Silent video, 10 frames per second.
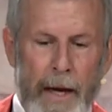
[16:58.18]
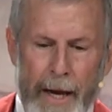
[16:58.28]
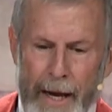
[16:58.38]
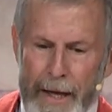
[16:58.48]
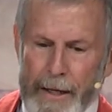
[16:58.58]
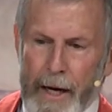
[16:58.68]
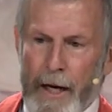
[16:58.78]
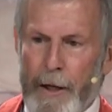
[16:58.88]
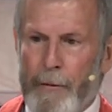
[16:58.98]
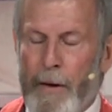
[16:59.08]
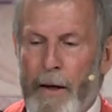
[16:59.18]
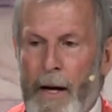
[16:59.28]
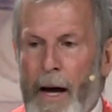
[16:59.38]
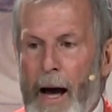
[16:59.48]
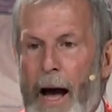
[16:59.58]
and
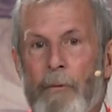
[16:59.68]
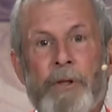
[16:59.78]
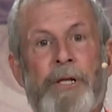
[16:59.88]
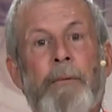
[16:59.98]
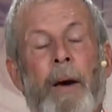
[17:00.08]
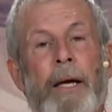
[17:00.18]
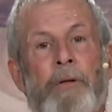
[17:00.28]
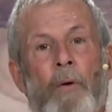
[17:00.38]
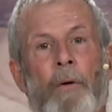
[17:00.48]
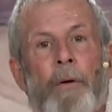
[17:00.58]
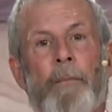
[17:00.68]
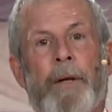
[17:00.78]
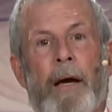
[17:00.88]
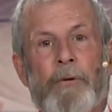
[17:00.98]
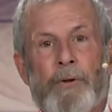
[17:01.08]
I was in my dorm
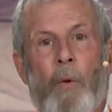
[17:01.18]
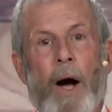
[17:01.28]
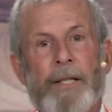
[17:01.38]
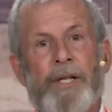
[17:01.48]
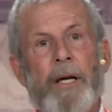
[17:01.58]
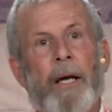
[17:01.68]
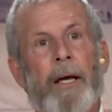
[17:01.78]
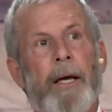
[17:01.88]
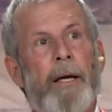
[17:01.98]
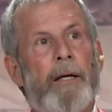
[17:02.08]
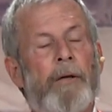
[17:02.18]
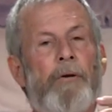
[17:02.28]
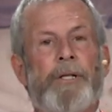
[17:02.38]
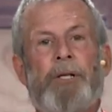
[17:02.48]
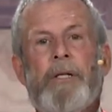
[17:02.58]
and I was watching a
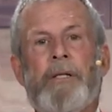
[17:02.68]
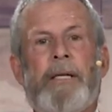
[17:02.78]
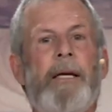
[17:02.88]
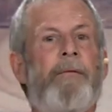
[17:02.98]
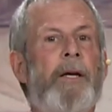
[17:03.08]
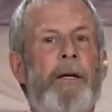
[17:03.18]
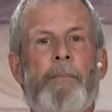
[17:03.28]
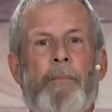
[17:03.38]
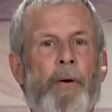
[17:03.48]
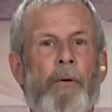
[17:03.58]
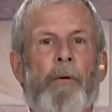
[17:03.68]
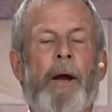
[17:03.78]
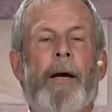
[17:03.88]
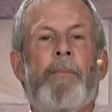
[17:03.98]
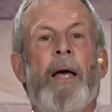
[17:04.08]
Christian TV
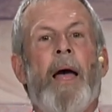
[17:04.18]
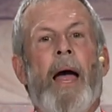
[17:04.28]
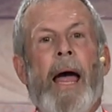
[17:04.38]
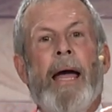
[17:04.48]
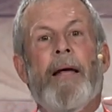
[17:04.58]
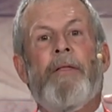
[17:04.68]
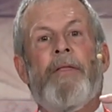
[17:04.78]
program, and